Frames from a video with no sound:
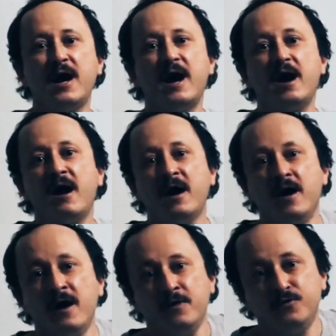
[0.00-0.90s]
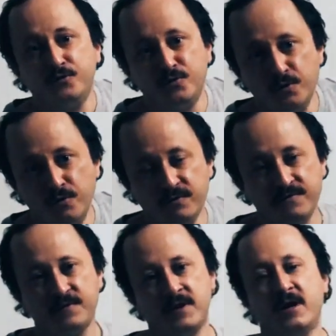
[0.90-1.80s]
a
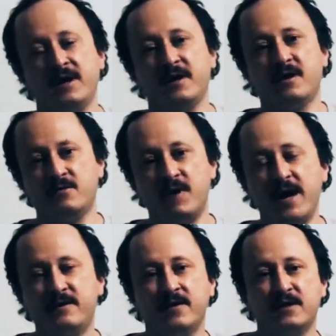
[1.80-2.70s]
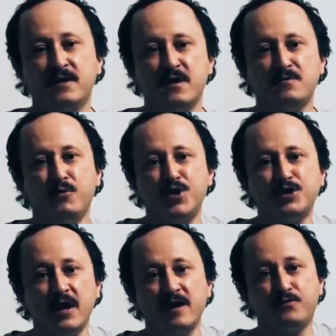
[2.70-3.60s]
truth, all right, and in
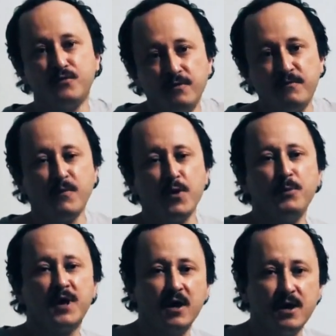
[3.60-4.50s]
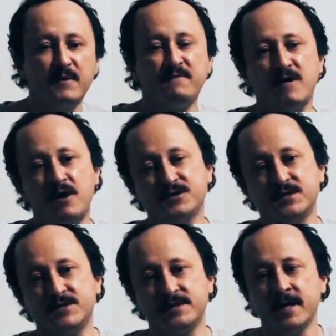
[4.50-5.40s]
which the truth will become a
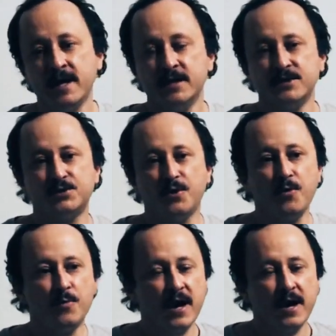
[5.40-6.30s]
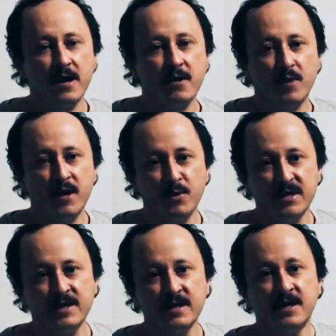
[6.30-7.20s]
falsity. So what I
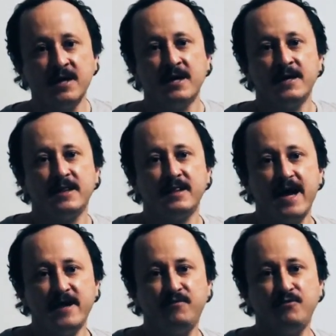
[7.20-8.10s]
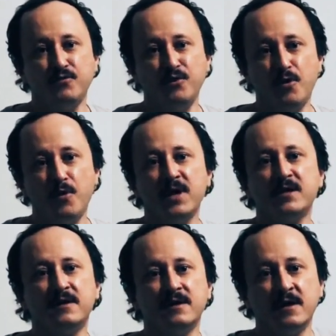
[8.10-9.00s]
want to let you know,
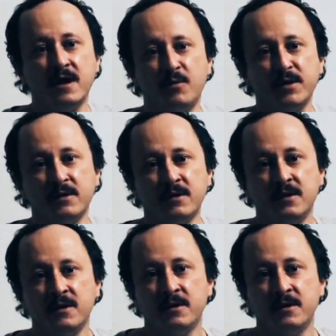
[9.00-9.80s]
and I want